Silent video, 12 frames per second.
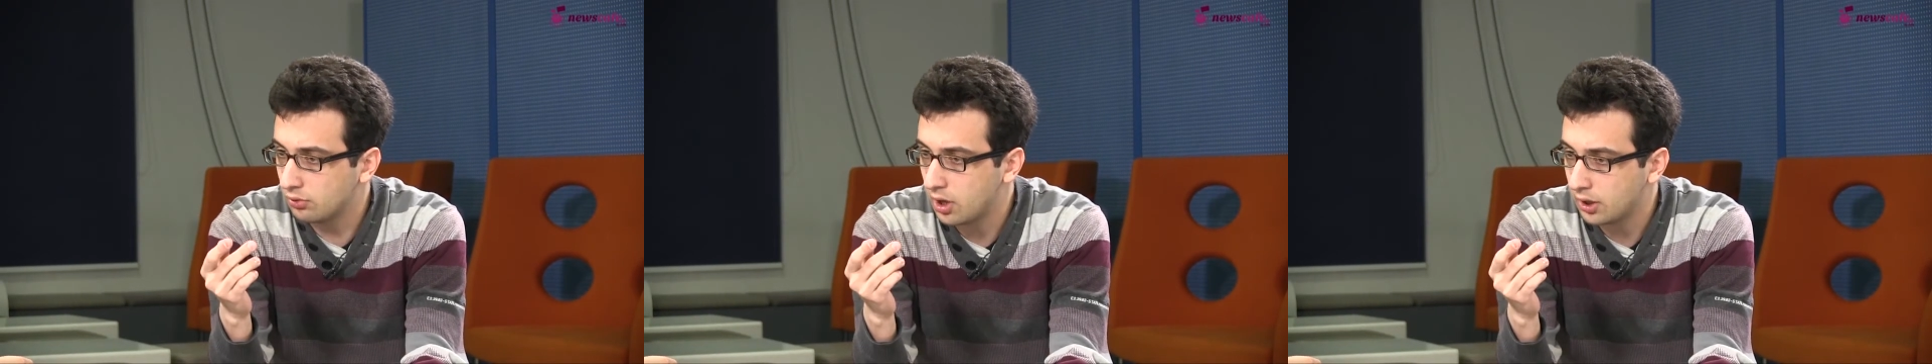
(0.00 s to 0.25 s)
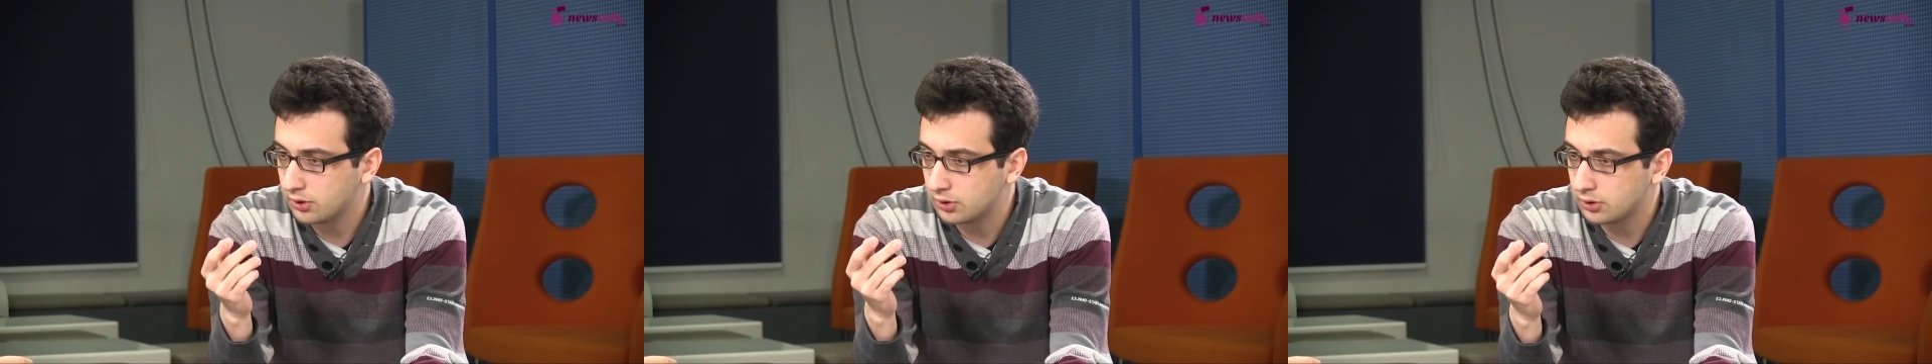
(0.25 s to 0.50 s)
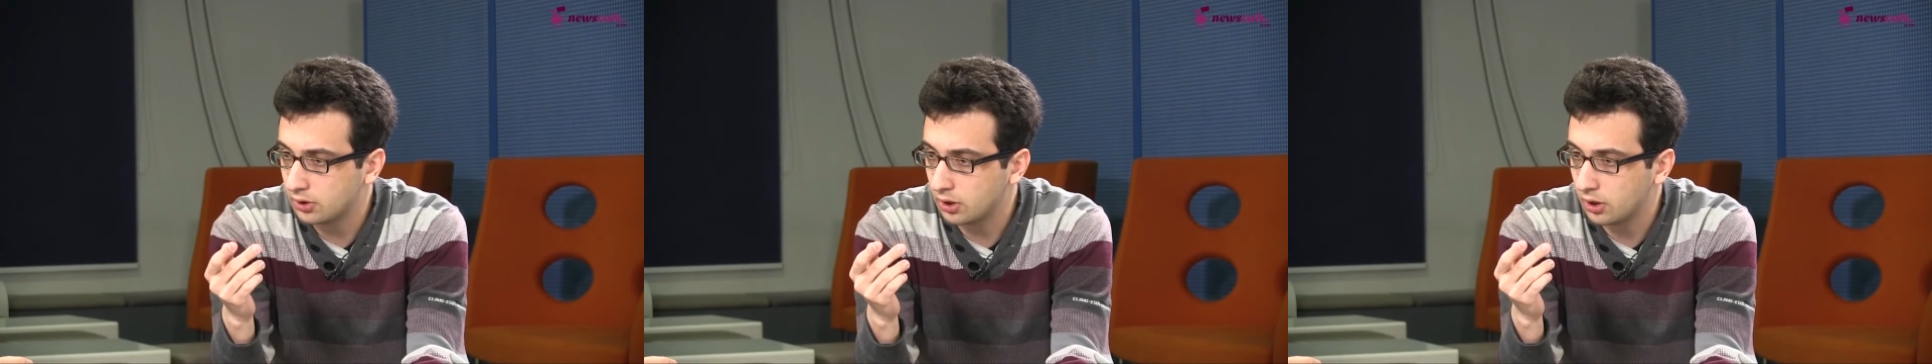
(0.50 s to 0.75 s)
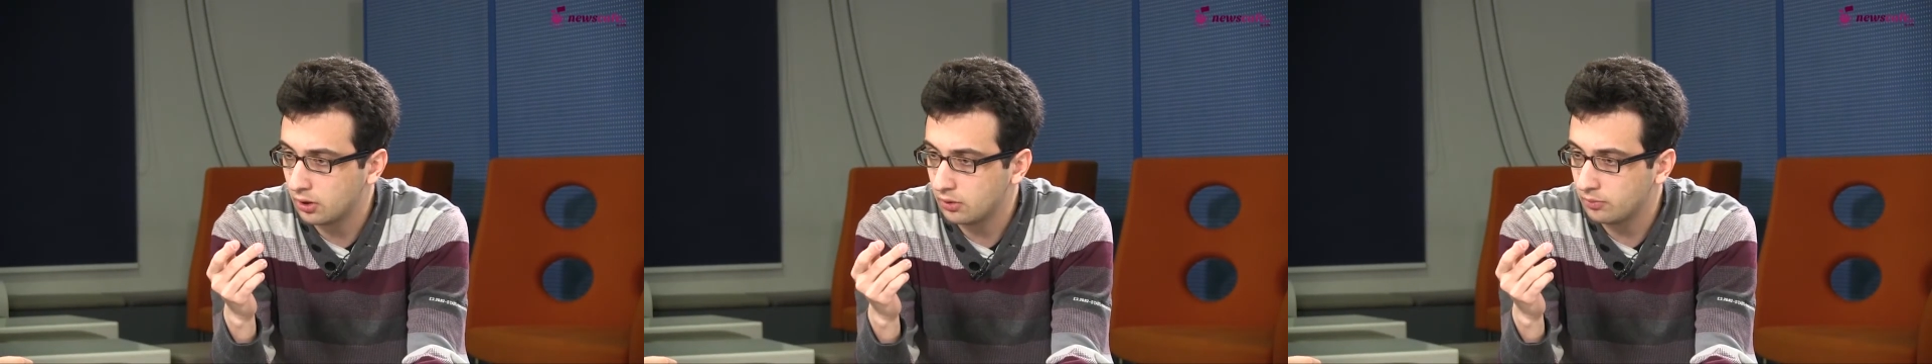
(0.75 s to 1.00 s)
do not
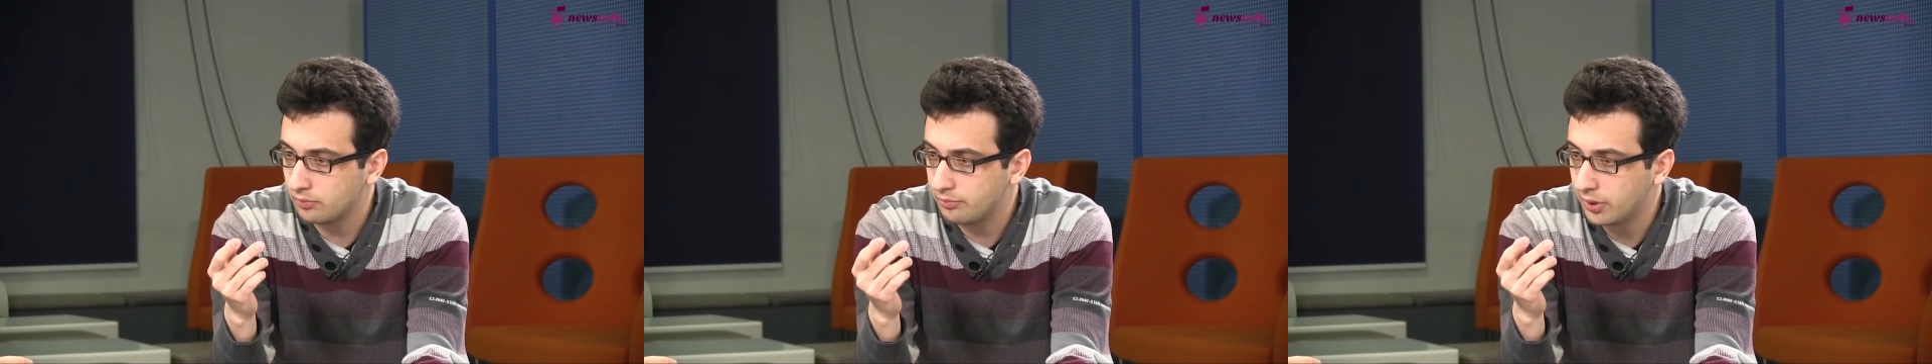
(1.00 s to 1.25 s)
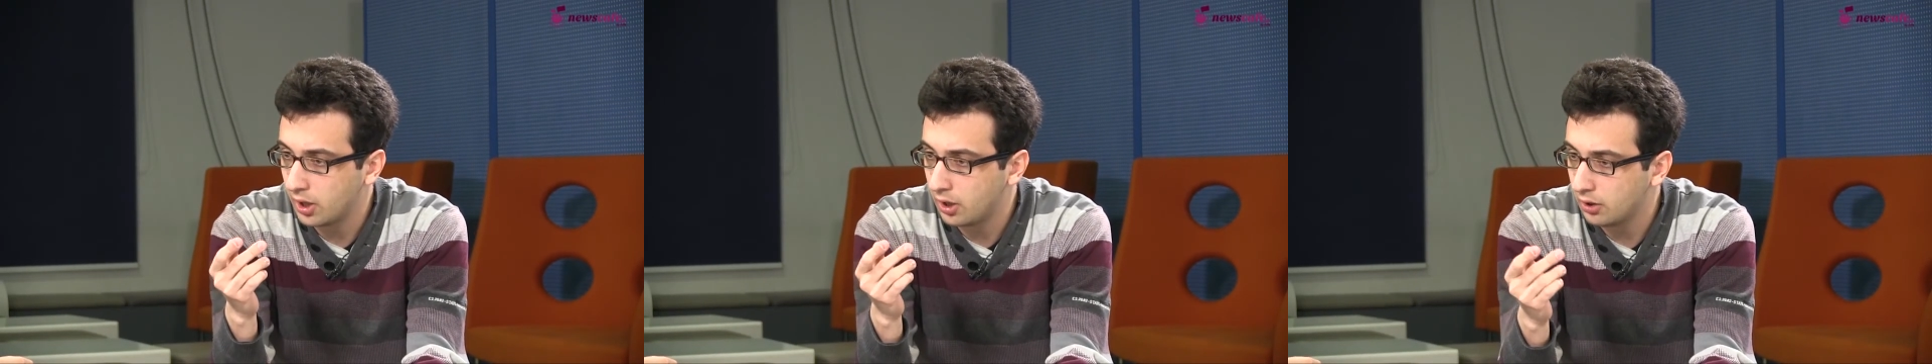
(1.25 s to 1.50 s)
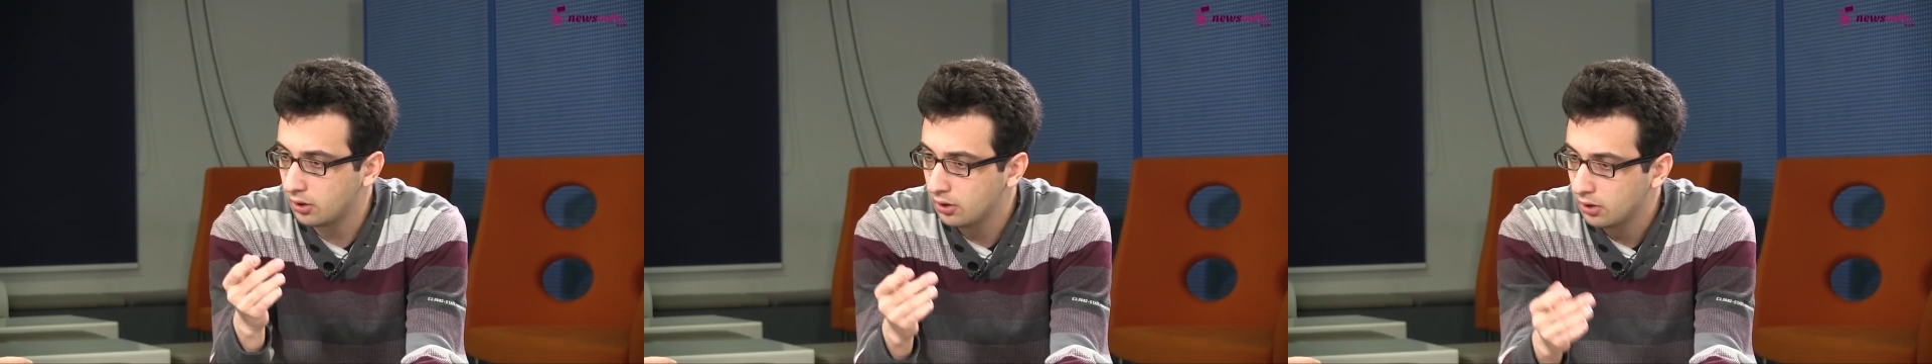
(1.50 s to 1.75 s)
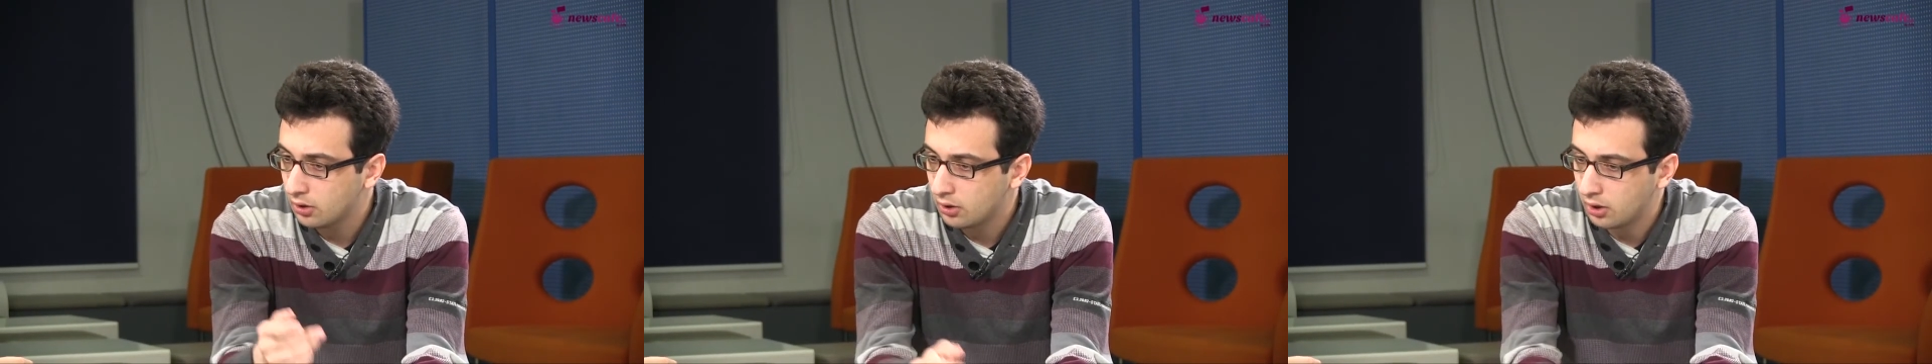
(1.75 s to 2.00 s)

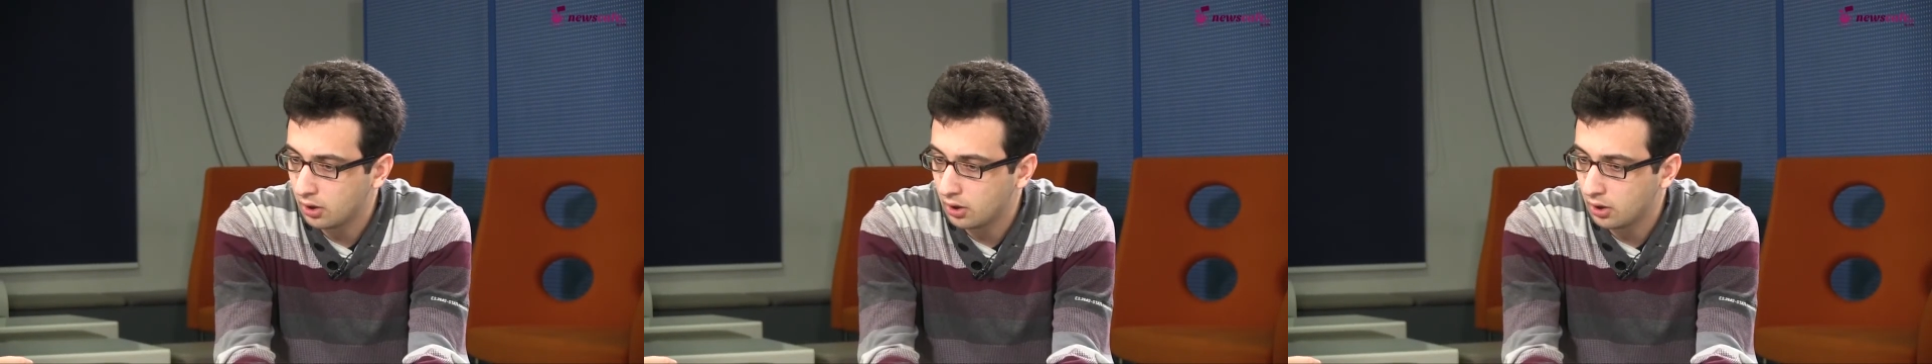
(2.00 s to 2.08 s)
pay